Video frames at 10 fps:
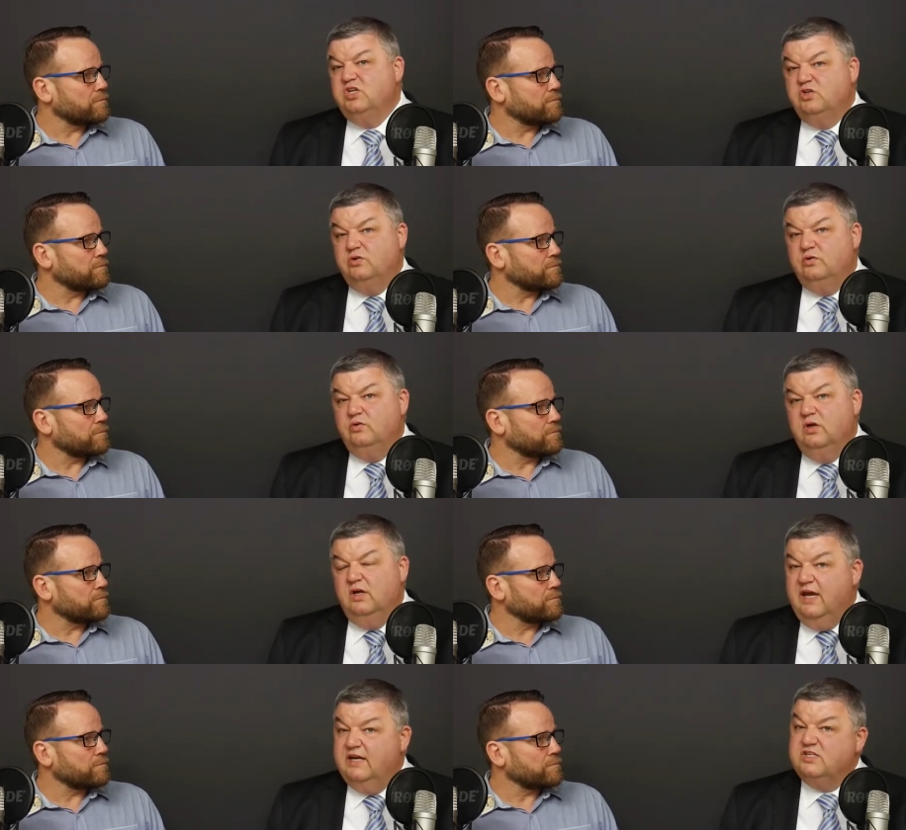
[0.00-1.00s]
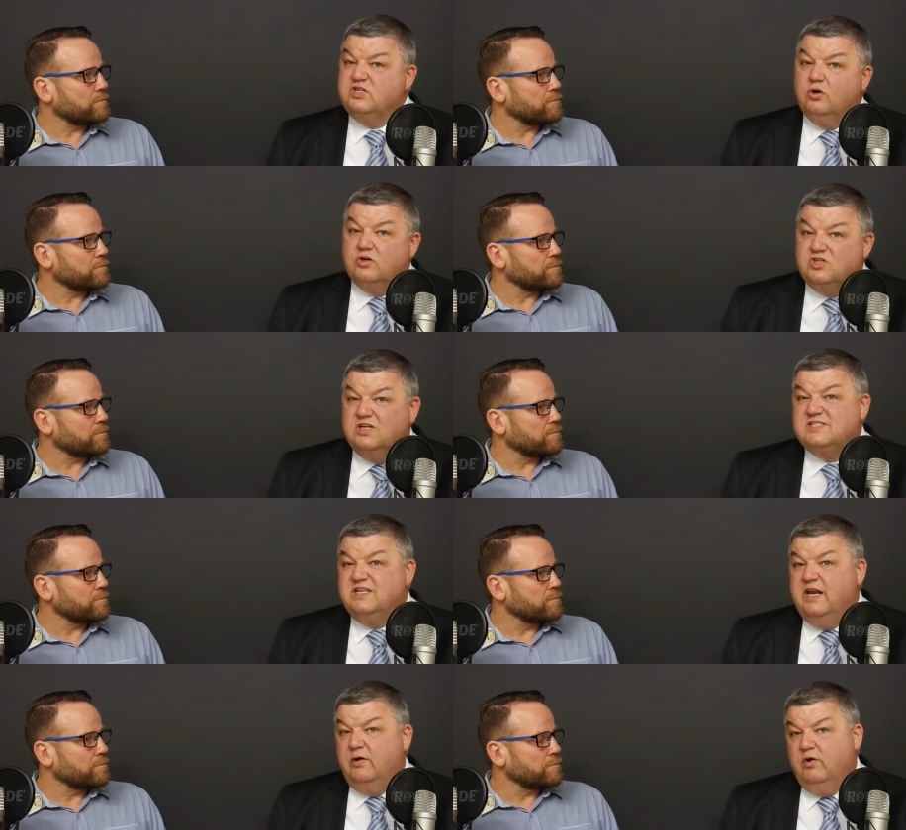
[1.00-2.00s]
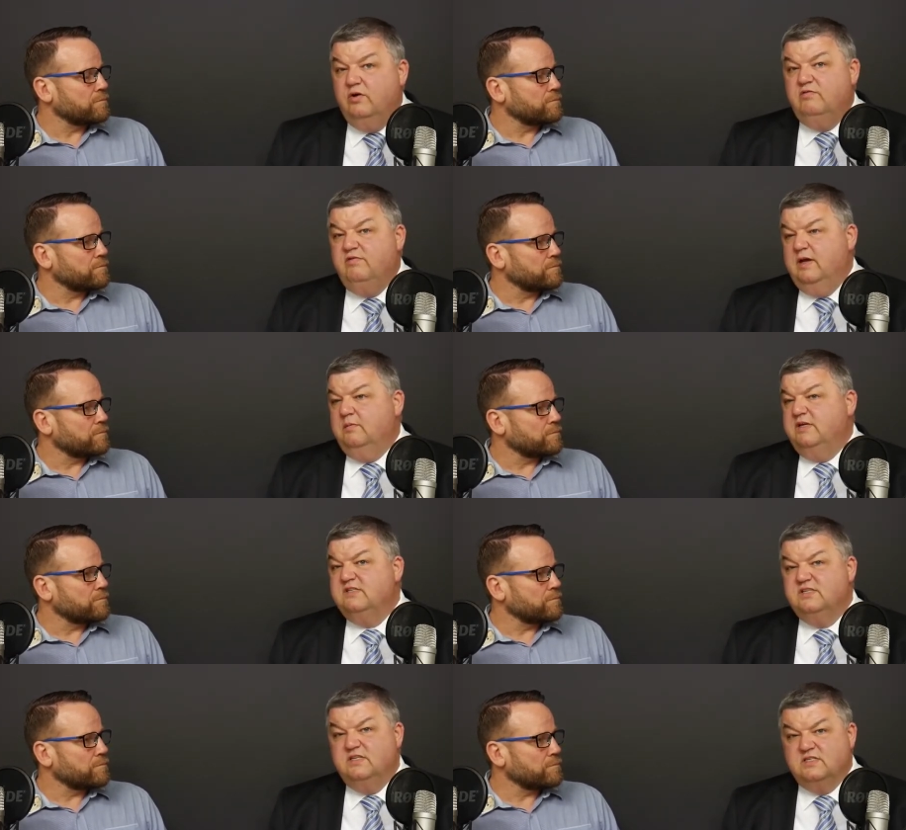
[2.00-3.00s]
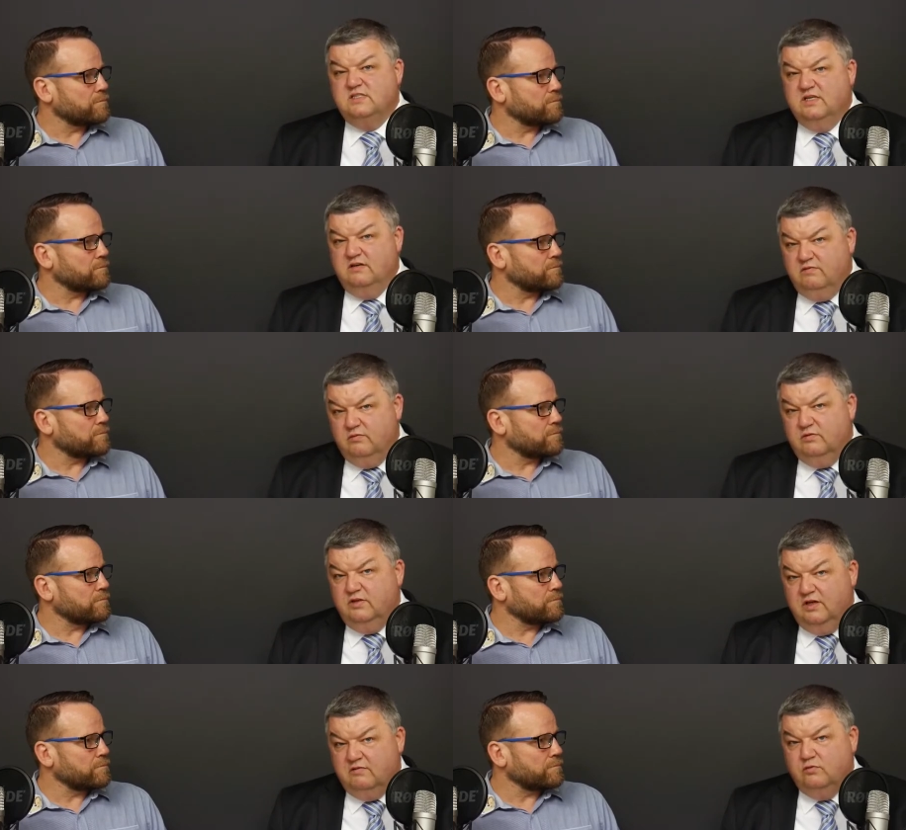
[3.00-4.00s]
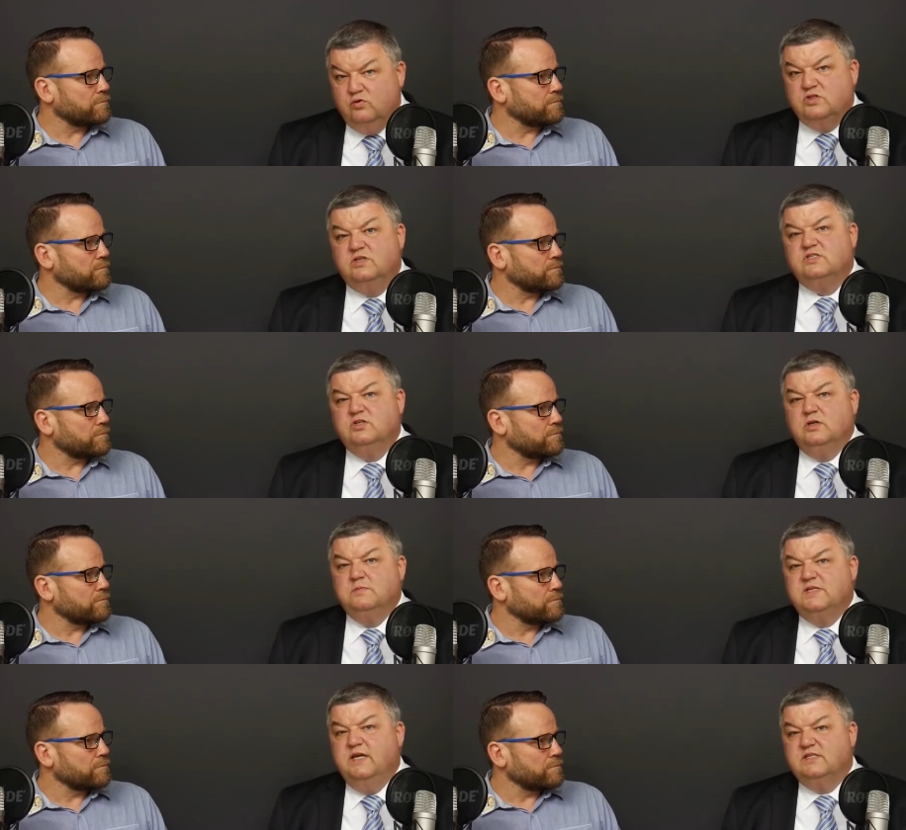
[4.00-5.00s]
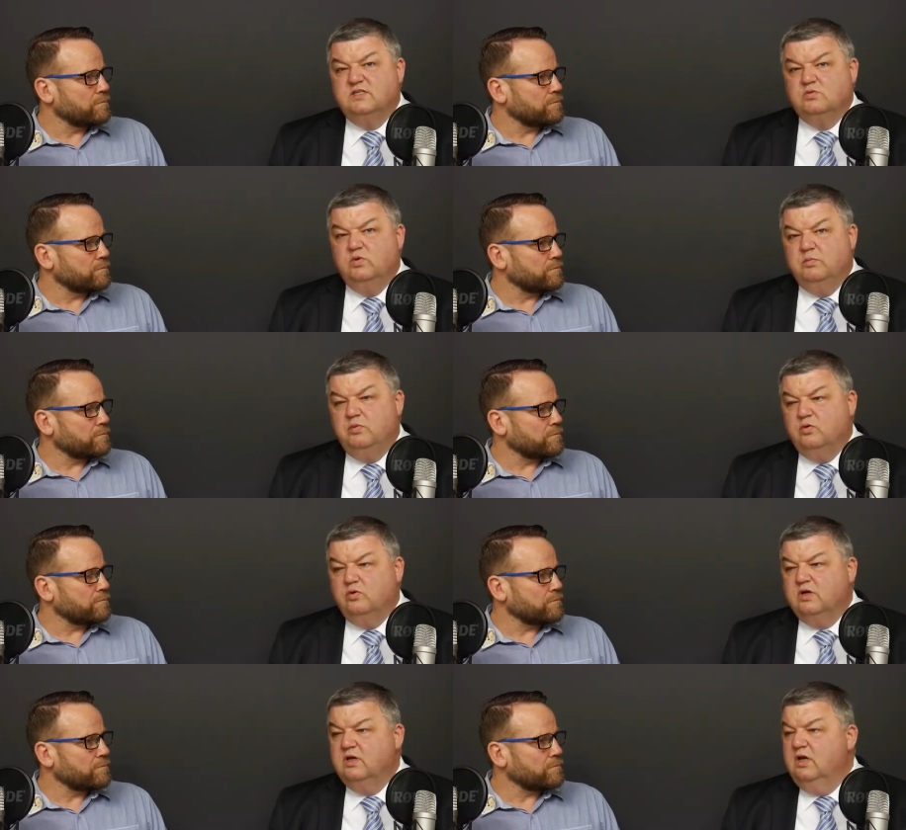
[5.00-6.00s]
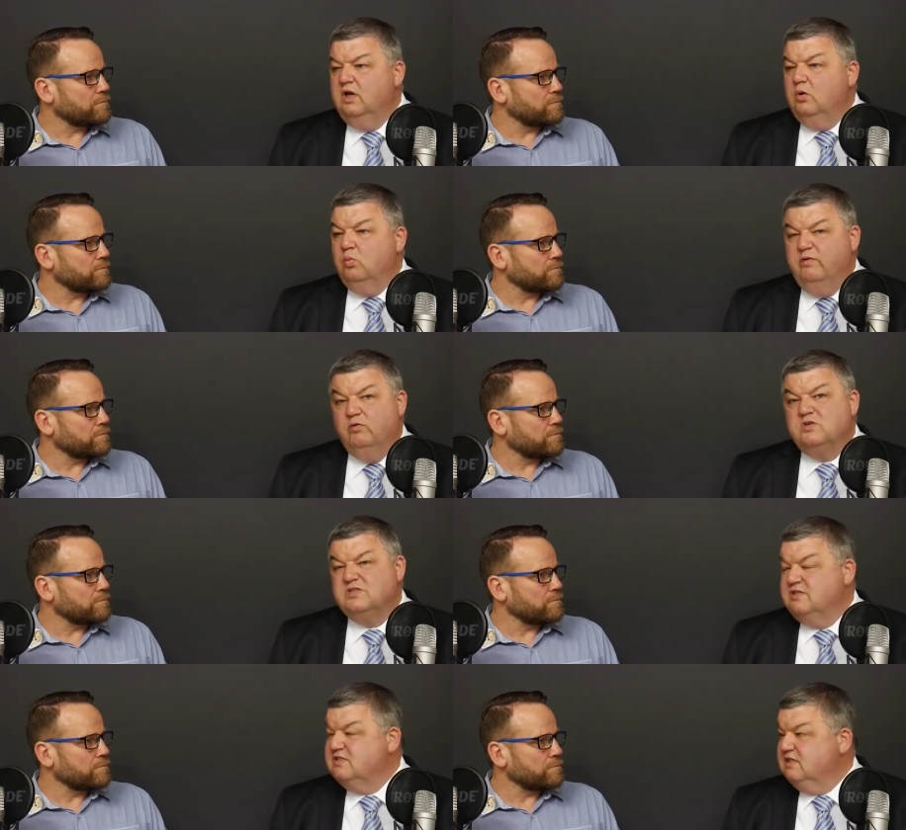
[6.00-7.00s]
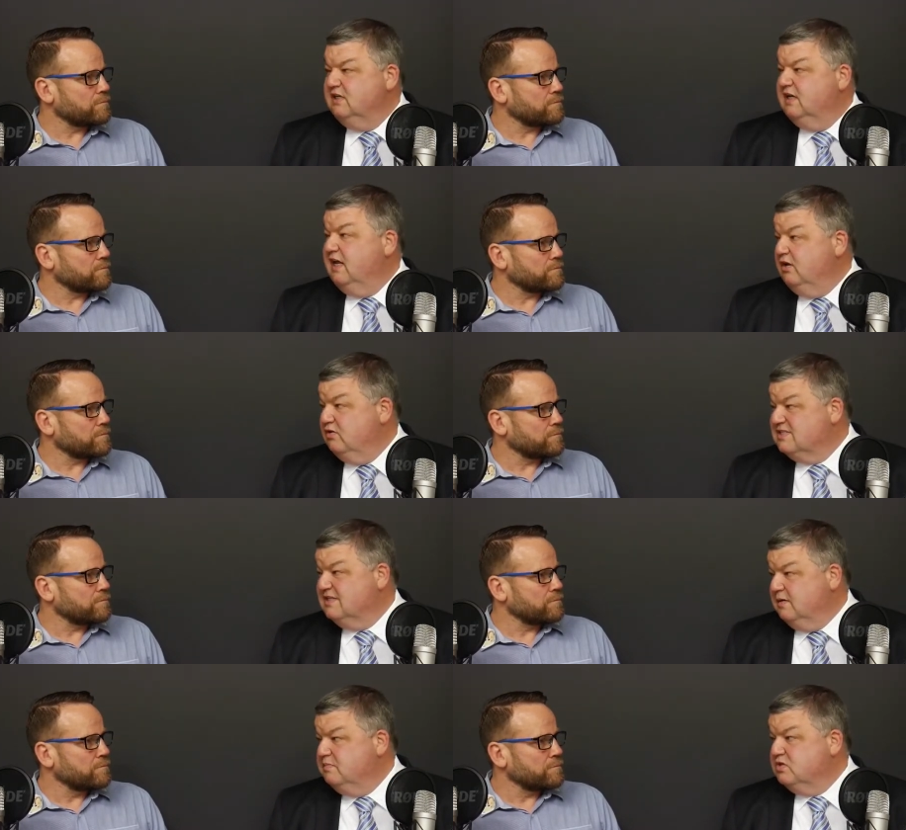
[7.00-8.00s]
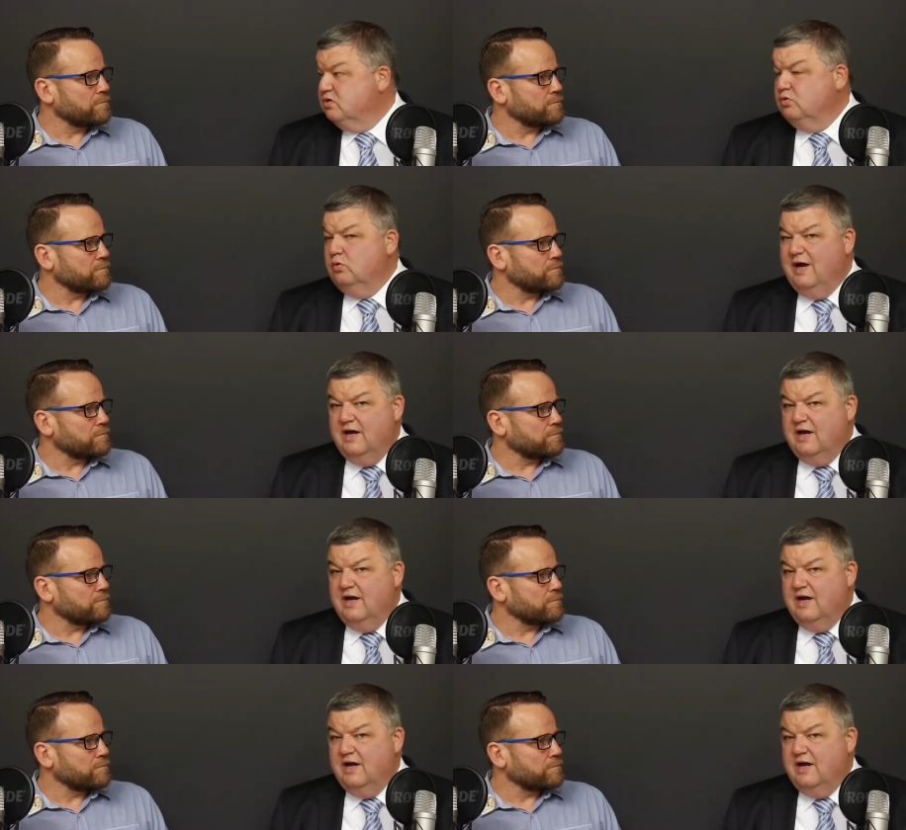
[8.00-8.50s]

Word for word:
Speaker 1: issue, and it's not just in our own family since un- the unfortunate circumstances with Brooke. We've also seen at her same school